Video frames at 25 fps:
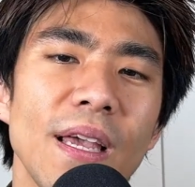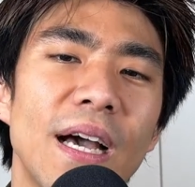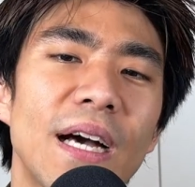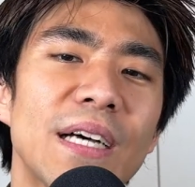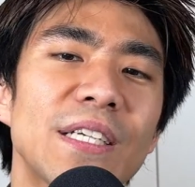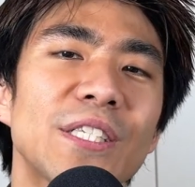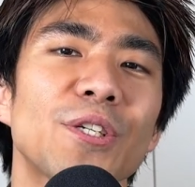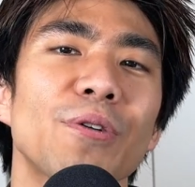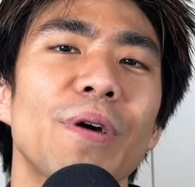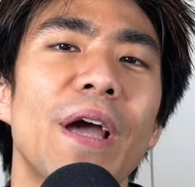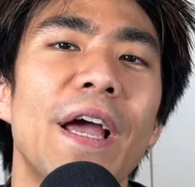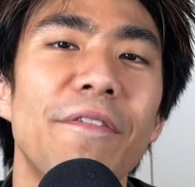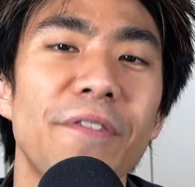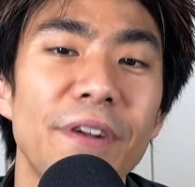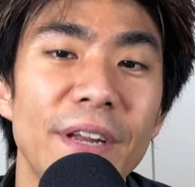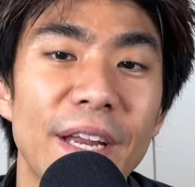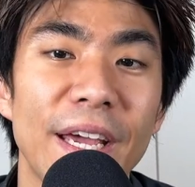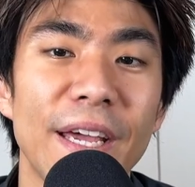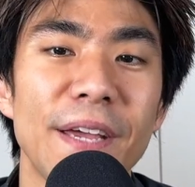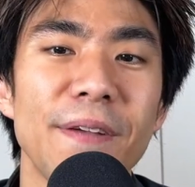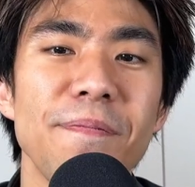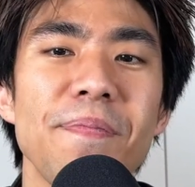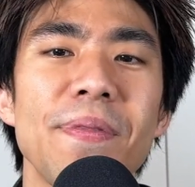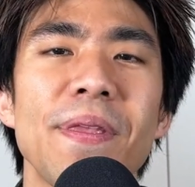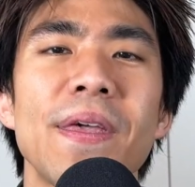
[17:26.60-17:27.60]
So every
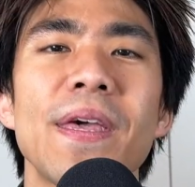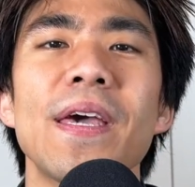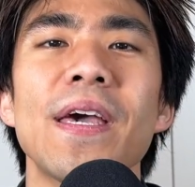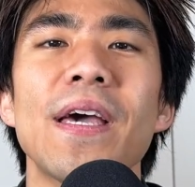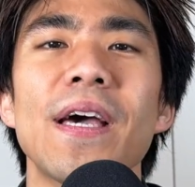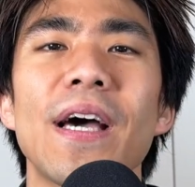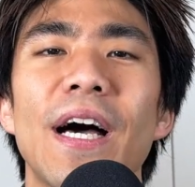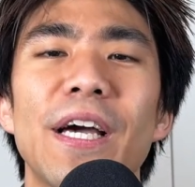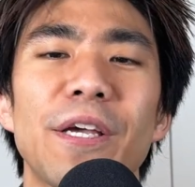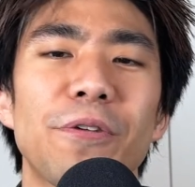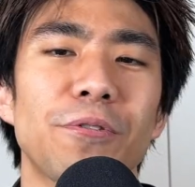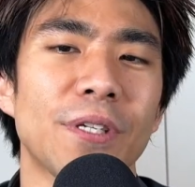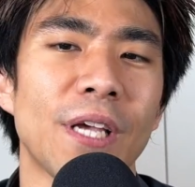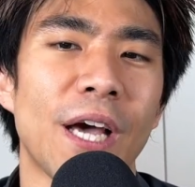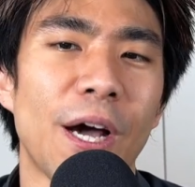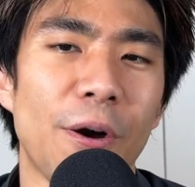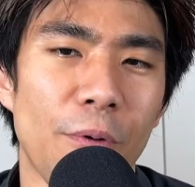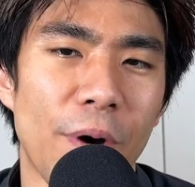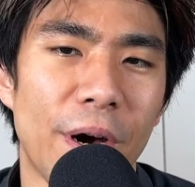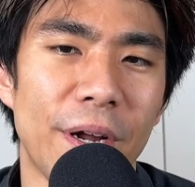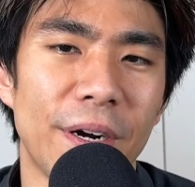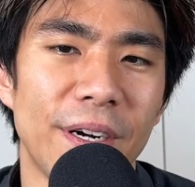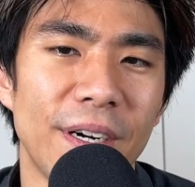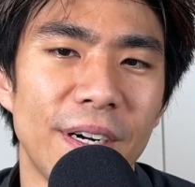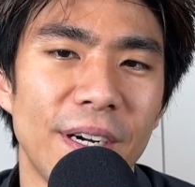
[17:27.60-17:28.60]
day I use hot
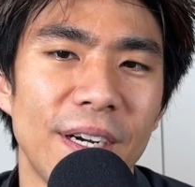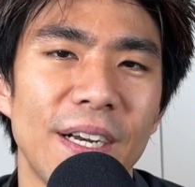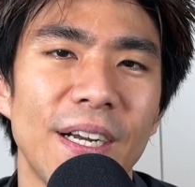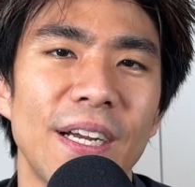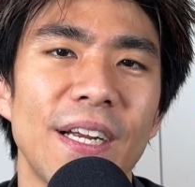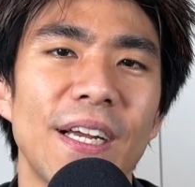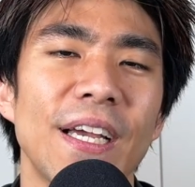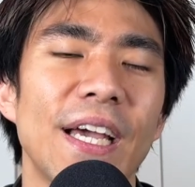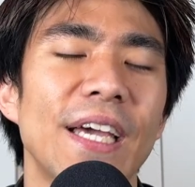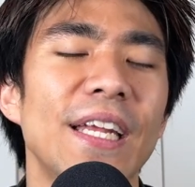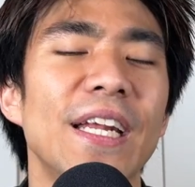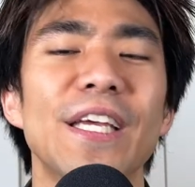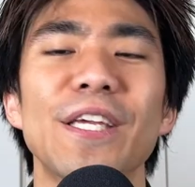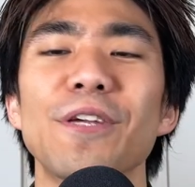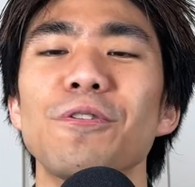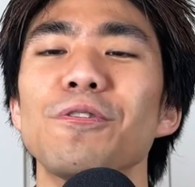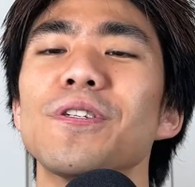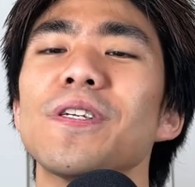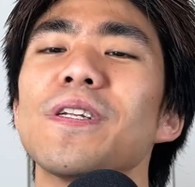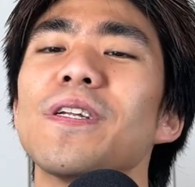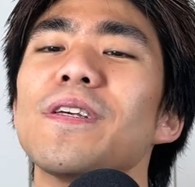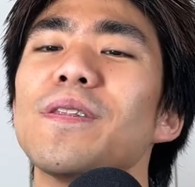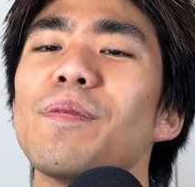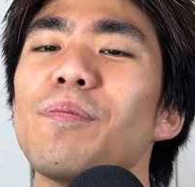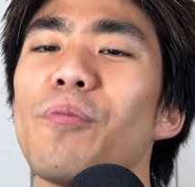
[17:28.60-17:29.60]
water and I use
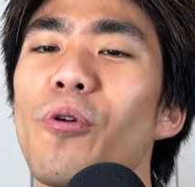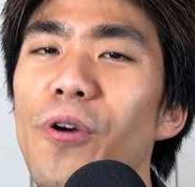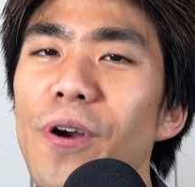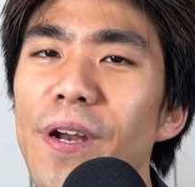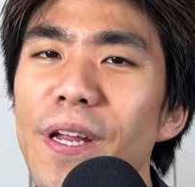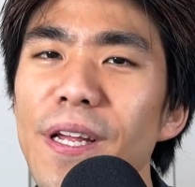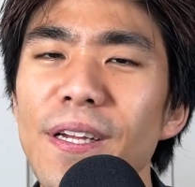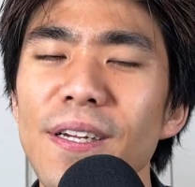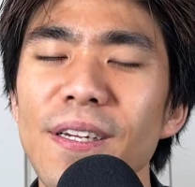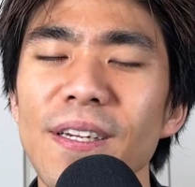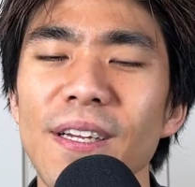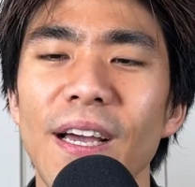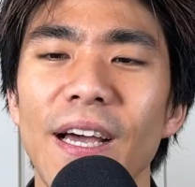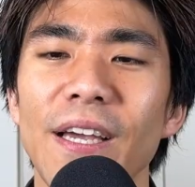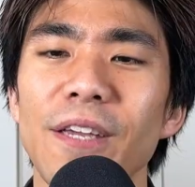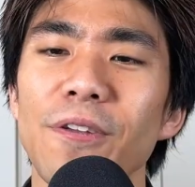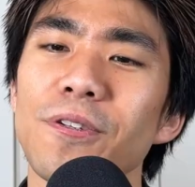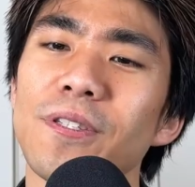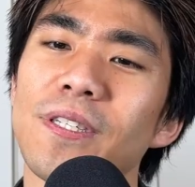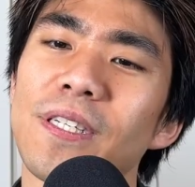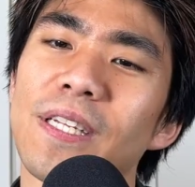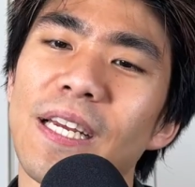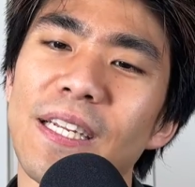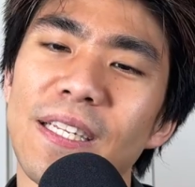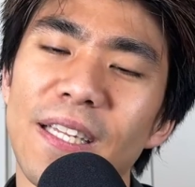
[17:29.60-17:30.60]
it in the morning. I
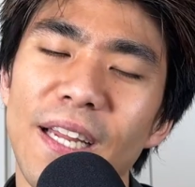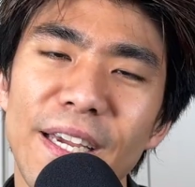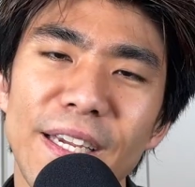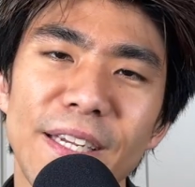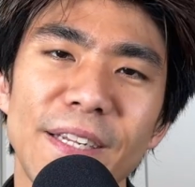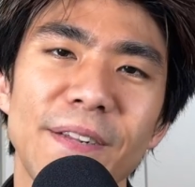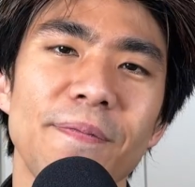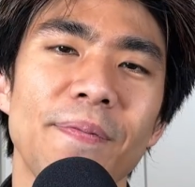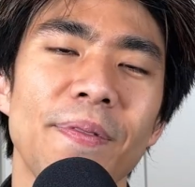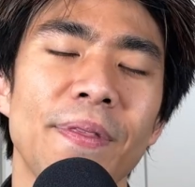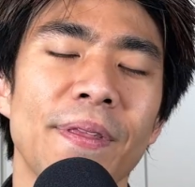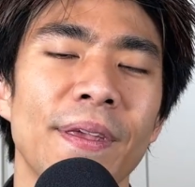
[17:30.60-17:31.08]
use it at night.